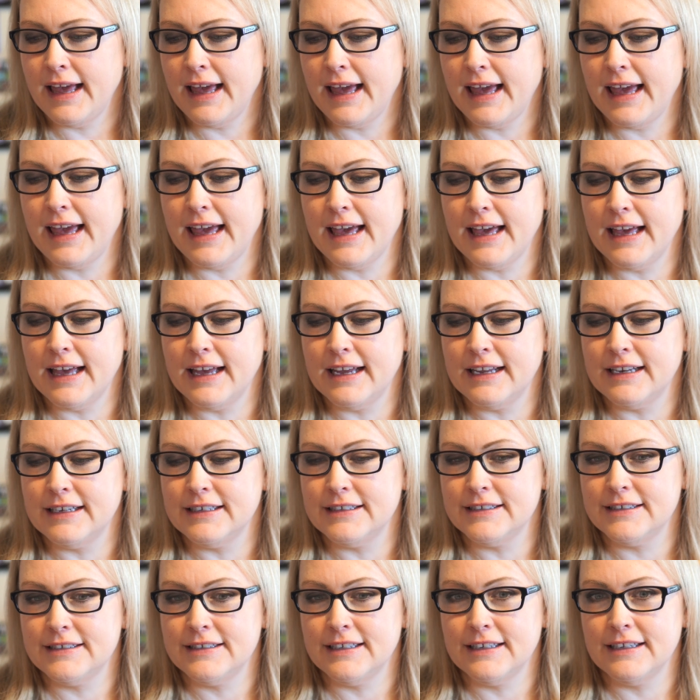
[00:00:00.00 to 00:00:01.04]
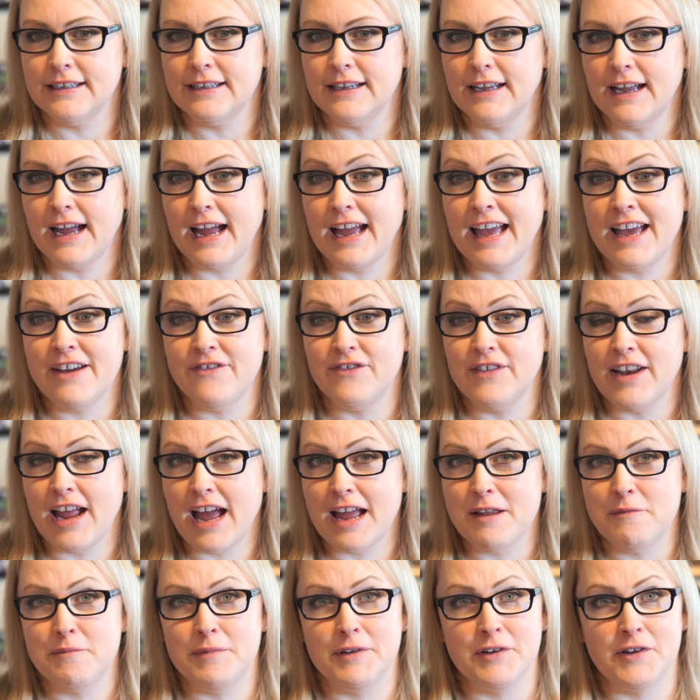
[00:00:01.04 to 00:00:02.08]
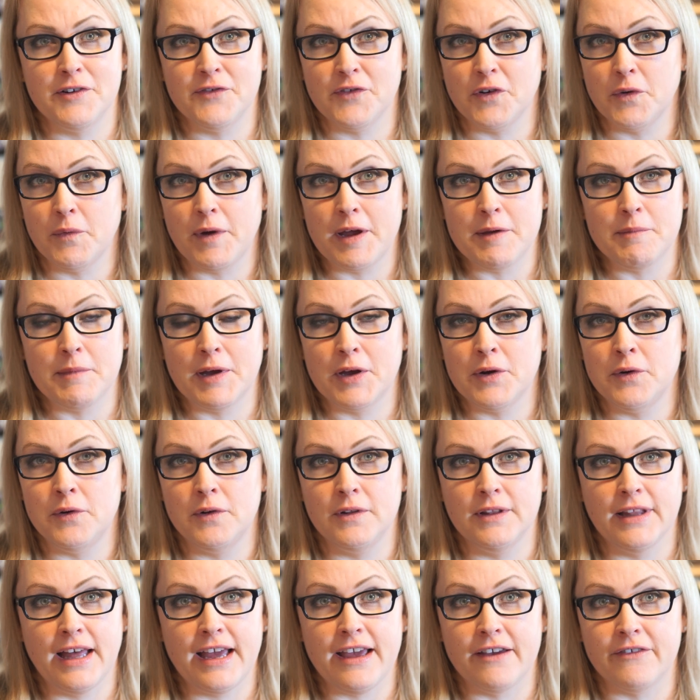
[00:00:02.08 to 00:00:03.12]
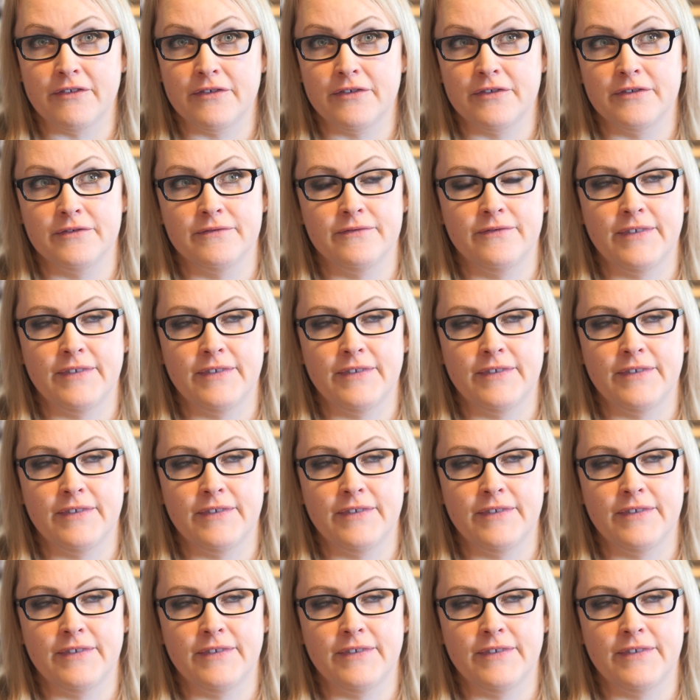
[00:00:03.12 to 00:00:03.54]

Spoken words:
and I have not been overweight my whole life.